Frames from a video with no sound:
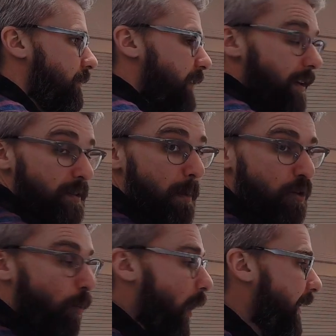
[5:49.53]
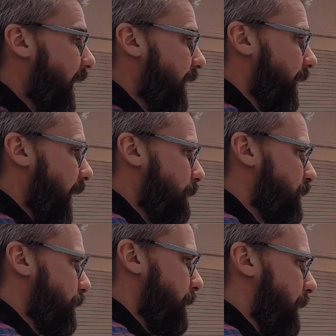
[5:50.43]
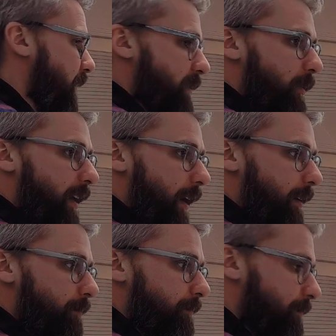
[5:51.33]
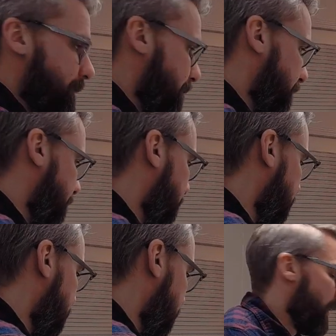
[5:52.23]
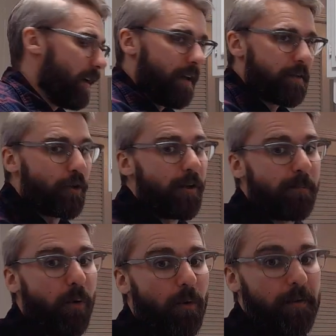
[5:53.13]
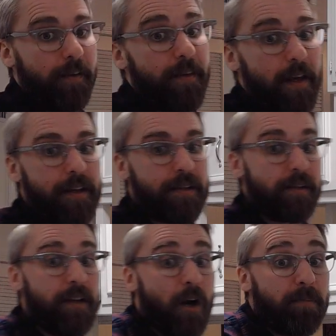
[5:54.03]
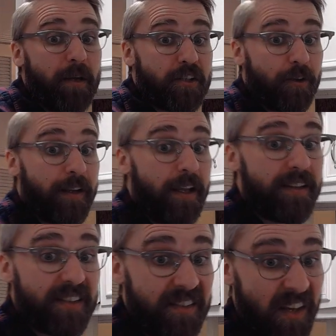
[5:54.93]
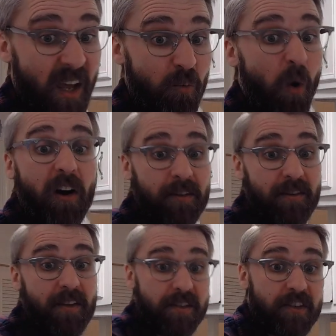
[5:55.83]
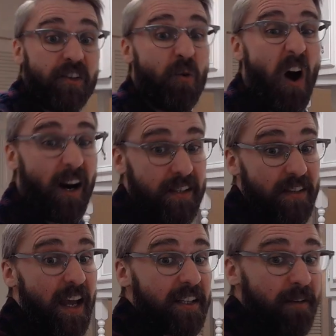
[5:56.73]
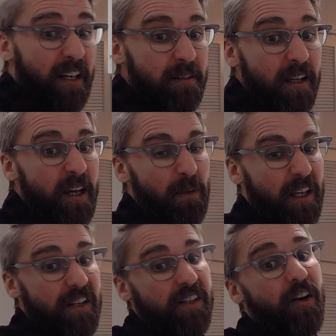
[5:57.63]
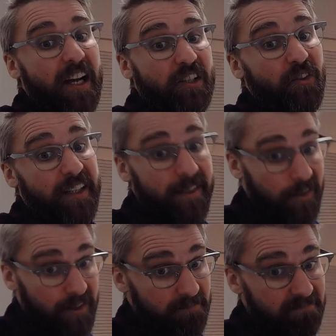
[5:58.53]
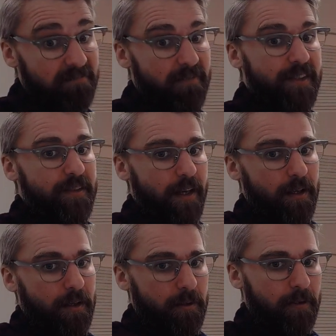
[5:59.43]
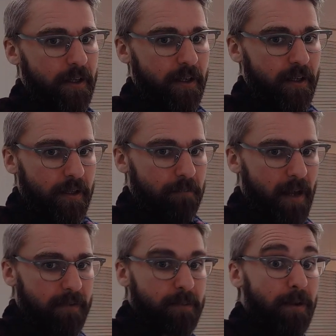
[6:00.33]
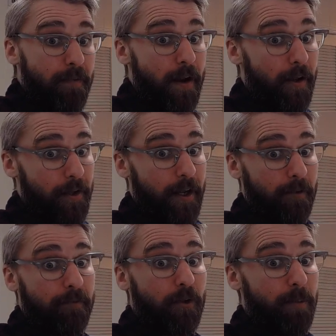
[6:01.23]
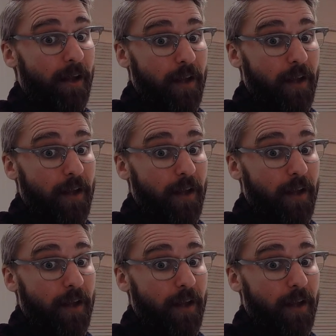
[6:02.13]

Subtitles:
much weight out of the game as we possibly can. It's really important that you don't put your yeast inside water that's too hot to activate it, because you'll actually kill it. So you have to be very careful about that